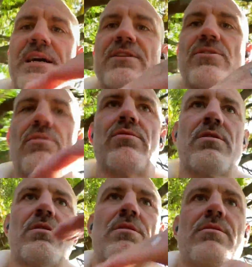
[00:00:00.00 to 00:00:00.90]
to
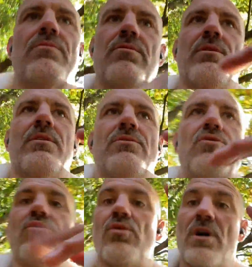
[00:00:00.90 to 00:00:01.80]

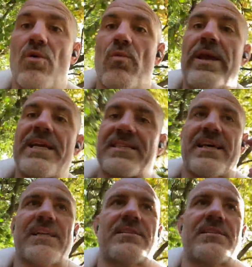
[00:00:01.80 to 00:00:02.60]
do weak sets,